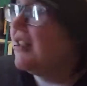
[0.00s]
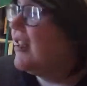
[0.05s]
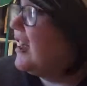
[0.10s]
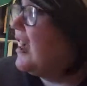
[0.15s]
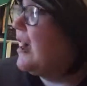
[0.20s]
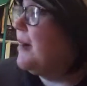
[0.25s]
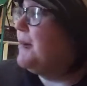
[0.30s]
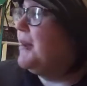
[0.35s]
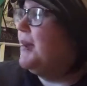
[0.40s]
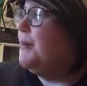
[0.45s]

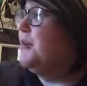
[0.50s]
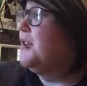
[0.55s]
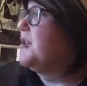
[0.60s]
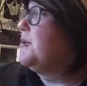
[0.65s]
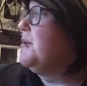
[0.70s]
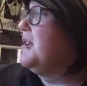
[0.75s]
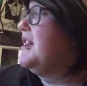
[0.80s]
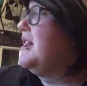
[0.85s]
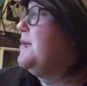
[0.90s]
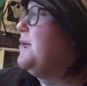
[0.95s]
how many books on
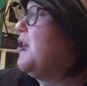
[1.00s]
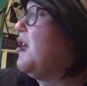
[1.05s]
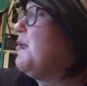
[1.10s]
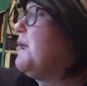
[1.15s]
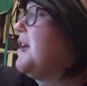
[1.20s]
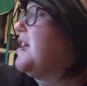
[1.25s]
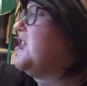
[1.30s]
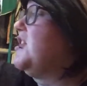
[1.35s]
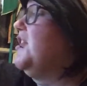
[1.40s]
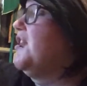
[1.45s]
my TBR I'm
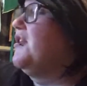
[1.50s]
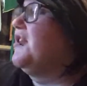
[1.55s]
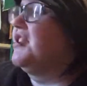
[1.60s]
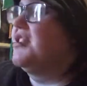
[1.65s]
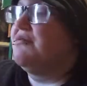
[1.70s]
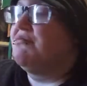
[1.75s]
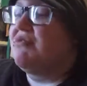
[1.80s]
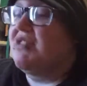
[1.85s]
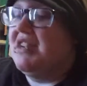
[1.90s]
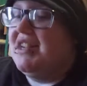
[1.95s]
actually going
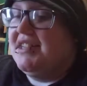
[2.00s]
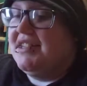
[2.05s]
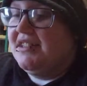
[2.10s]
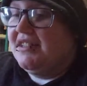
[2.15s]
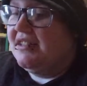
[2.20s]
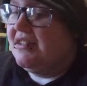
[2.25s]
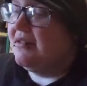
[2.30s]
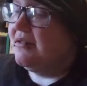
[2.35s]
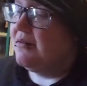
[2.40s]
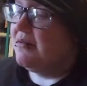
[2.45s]
to read.
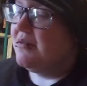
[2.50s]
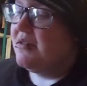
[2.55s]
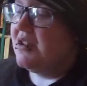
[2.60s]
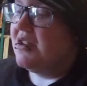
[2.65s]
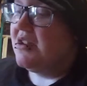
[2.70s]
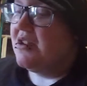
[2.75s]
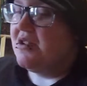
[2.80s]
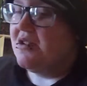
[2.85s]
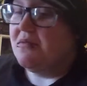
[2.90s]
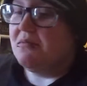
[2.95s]

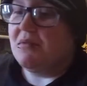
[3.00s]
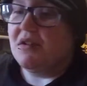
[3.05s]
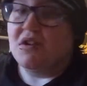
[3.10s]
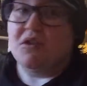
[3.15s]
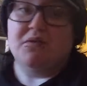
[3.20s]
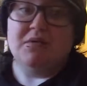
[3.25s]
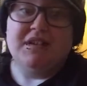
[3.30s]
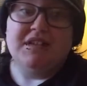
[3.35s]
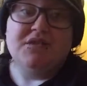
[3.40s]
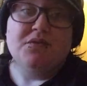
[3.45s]
My
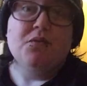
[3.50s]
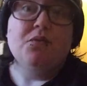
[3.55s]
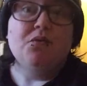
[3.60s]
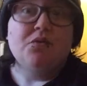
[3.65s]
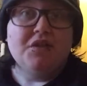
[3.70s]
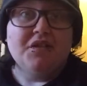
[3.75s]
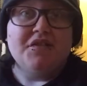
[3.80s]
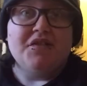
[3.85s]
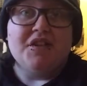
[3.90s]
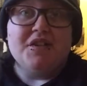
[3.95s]
goal is
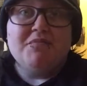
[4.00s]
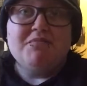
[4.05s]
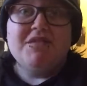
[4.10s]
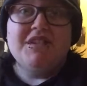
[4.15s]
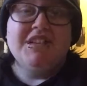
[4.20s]
all of them,